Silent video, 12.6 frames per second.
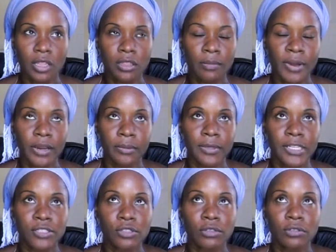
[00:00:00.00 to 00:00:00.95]
the
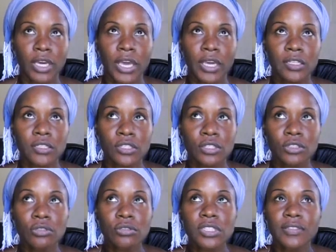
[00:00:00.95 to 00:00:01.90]
Badescu
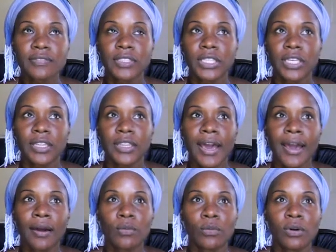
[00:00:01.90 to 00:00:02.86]
exclusively,
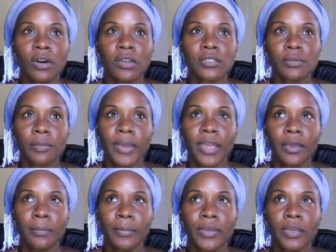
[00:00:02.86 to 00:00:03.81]
that was
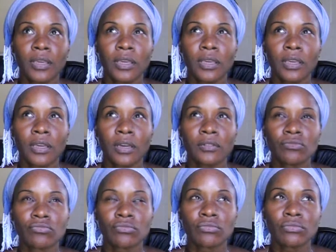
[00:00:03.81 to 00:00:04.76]
maybe
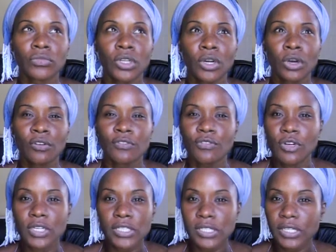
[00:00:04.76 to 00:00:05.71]

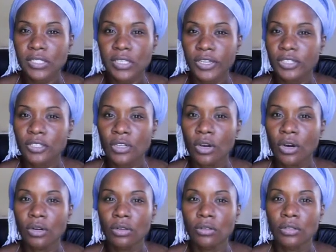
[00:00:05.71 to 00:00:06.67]
4 to 6 years
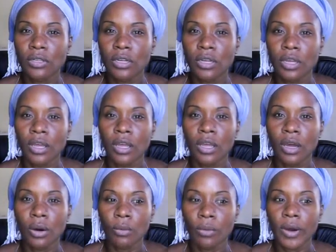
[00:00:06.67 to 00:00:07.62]
ago
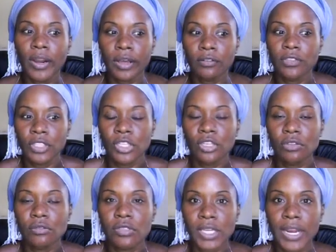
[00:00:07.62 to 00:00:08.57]
when I really
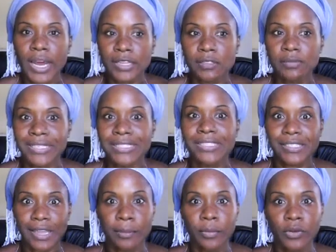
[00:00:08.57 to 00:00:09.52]
used it as my
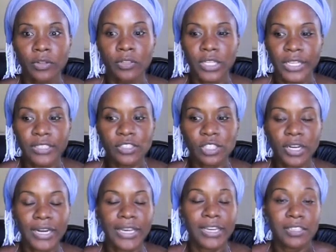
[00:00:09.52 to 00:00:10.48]
staple cleanser,
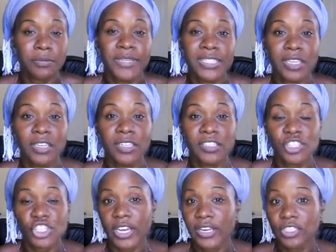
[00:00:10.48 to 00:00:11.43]
and I guess my skin has
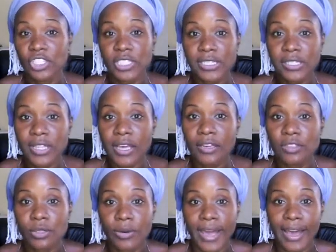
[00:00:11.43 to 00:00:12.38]
changed since then,
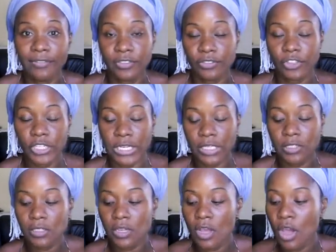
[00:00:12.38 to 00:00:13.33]
so I have different
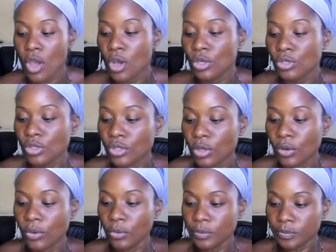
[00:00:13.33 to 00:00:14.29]
needs.
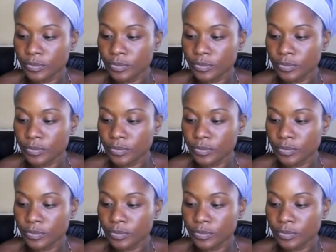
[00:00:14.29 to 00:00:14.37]
So